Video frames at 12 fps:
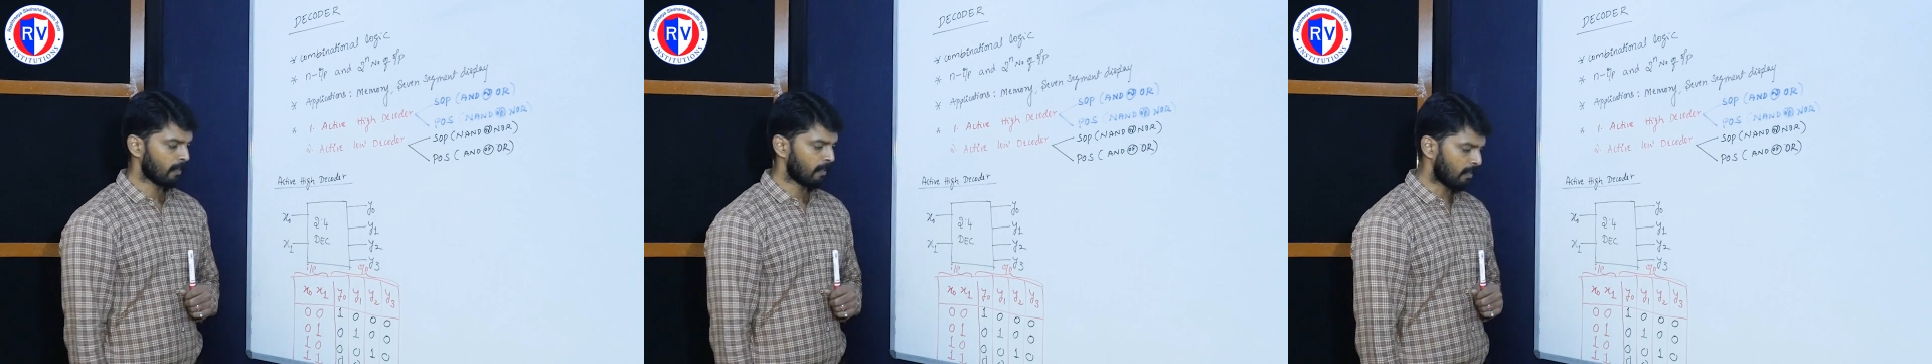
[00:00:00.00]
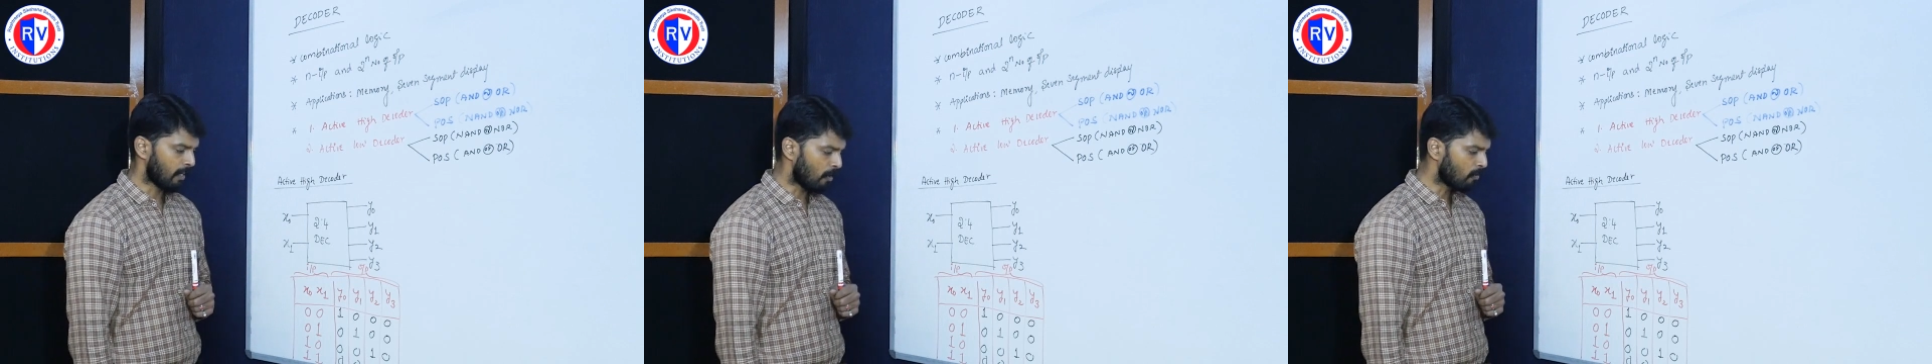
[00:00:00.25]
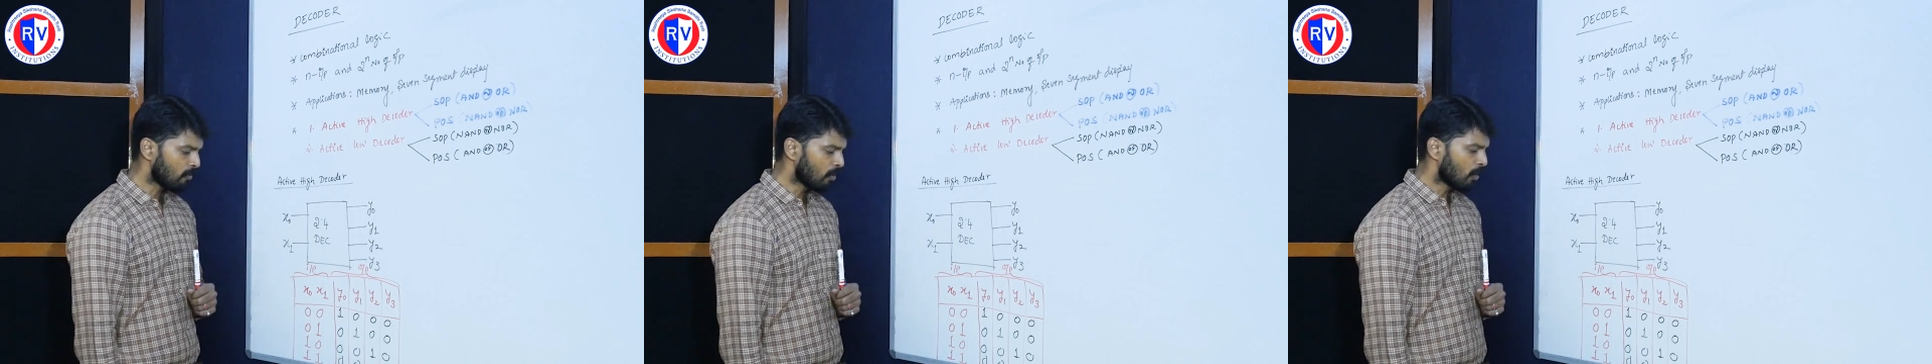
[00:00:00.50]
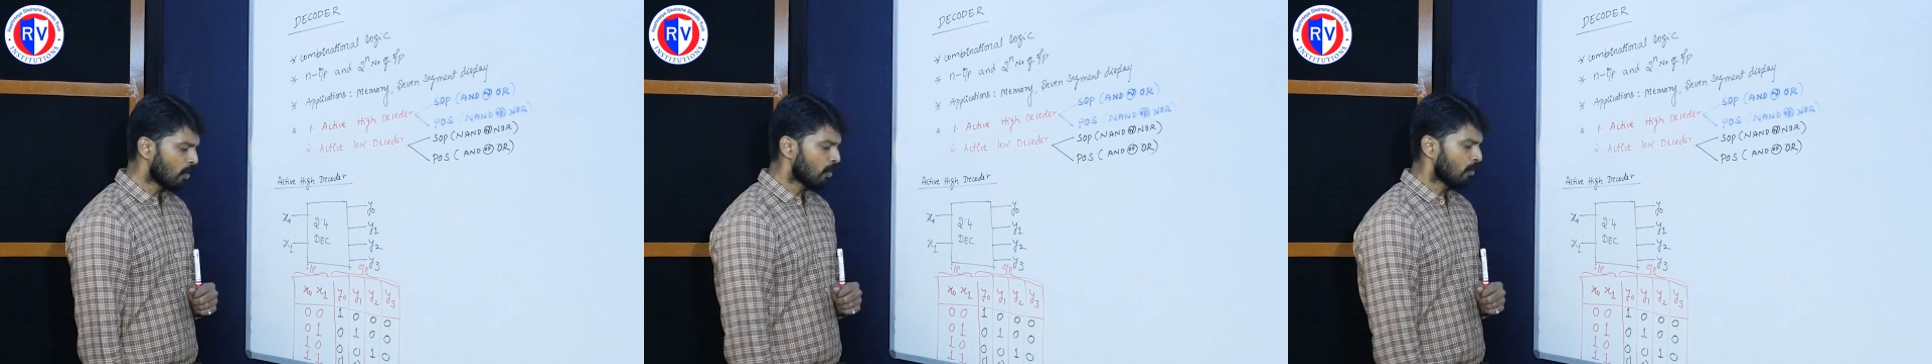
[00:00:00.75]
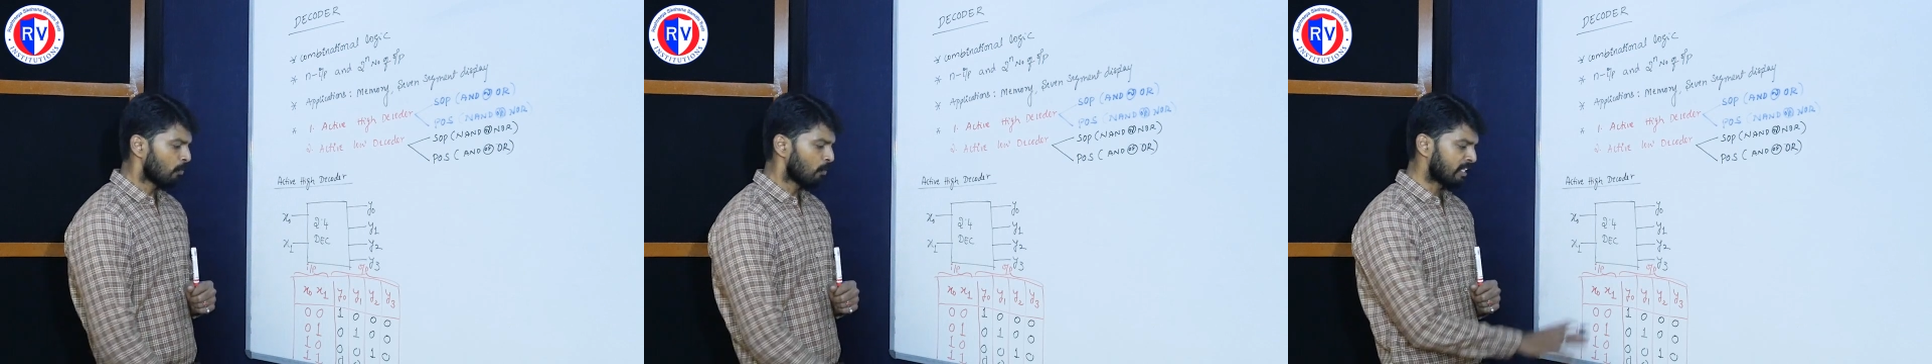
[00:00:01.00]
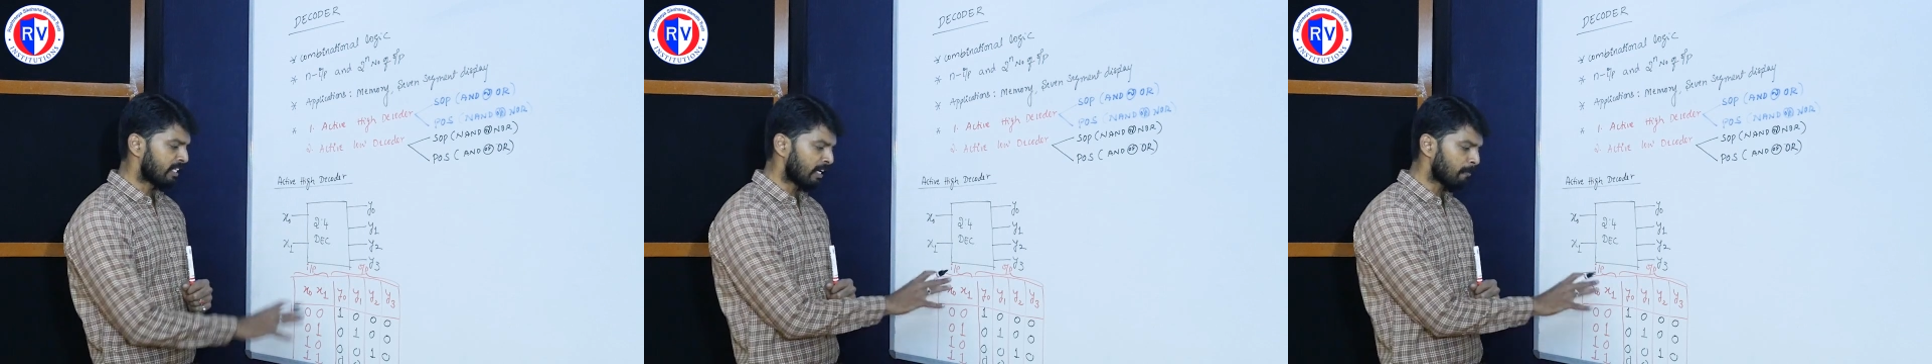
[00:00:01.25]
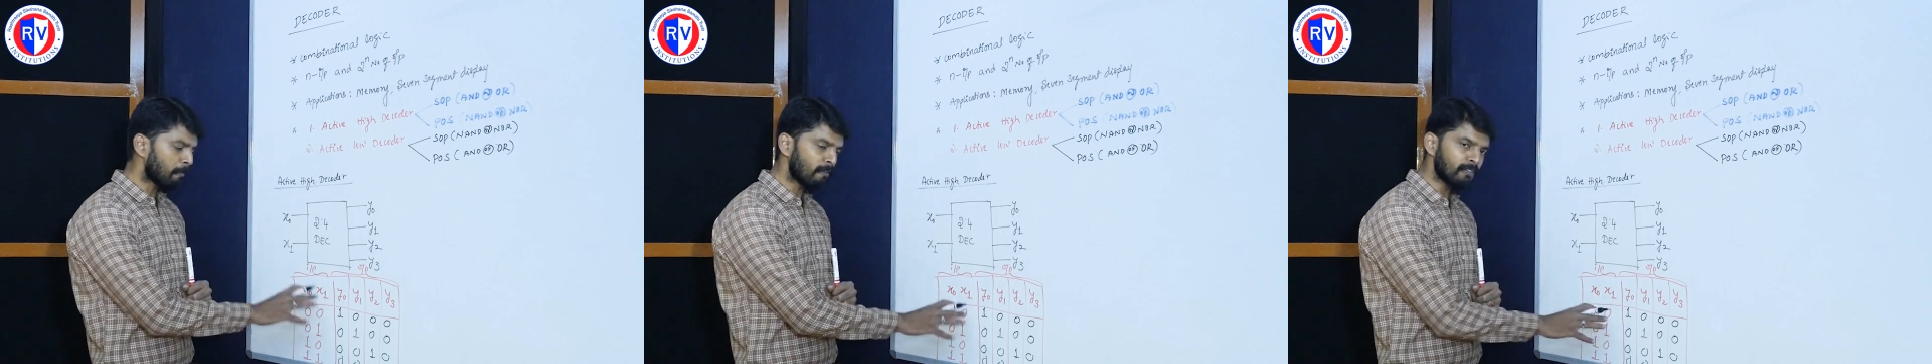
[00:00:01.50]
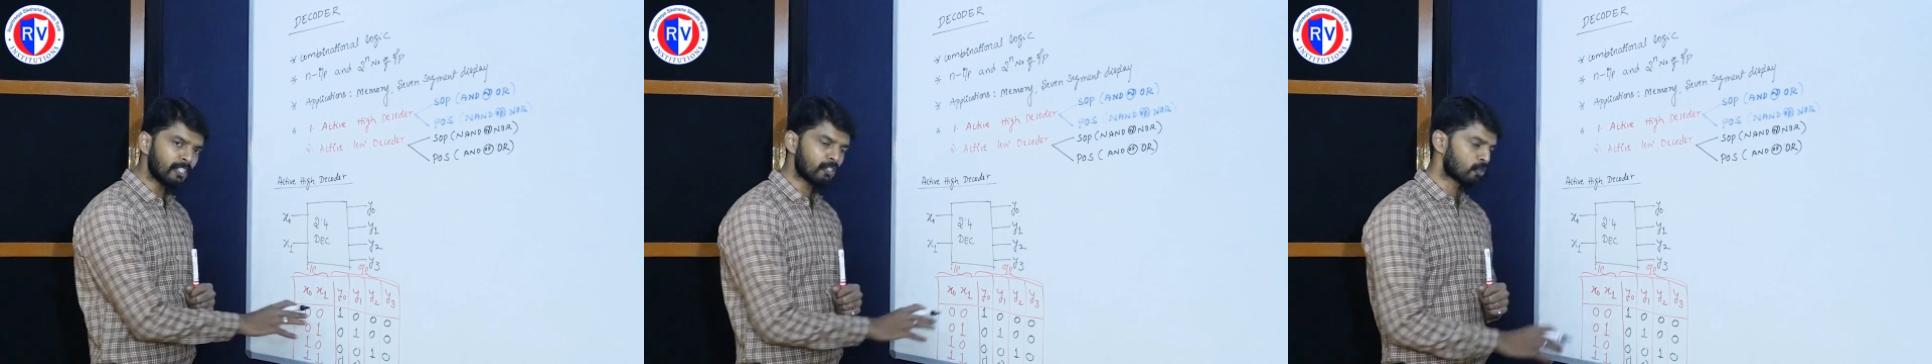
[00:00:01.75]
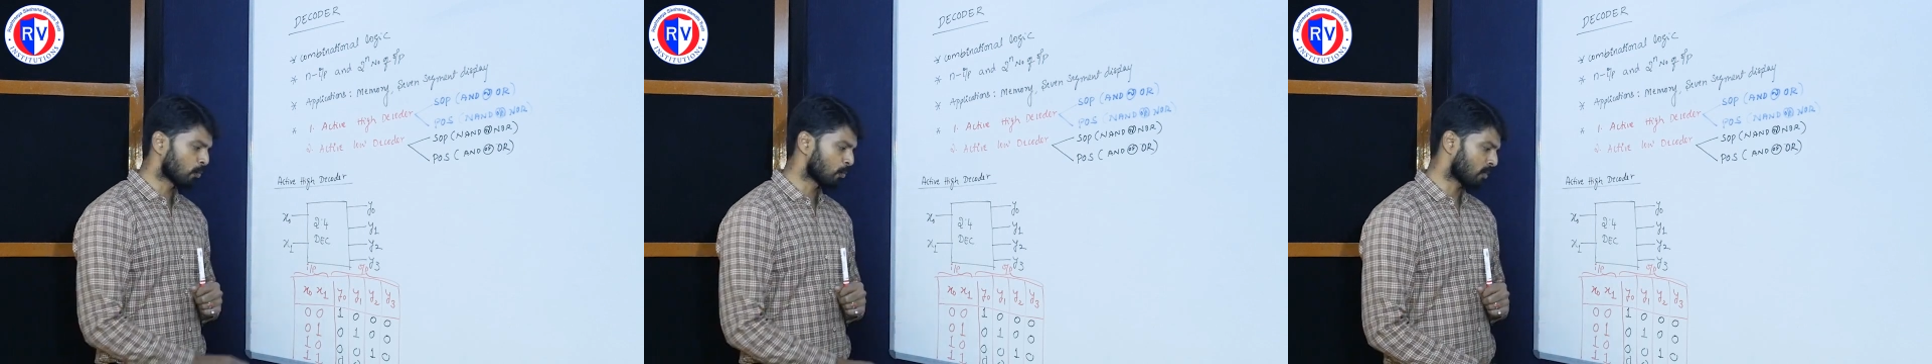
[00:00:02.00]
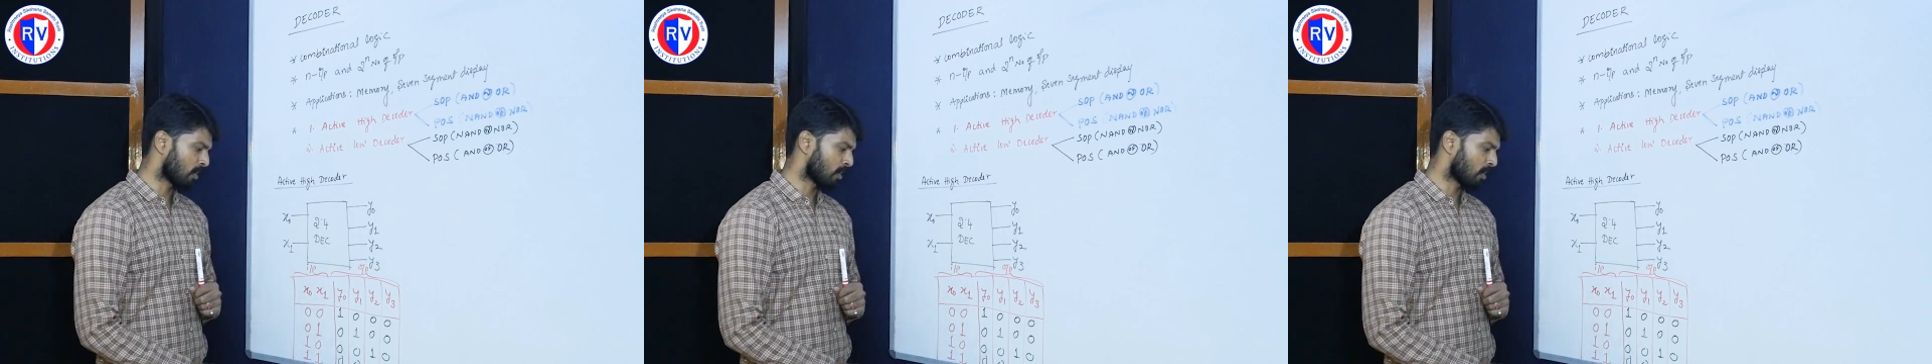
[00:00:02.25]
Now, with the help of this truth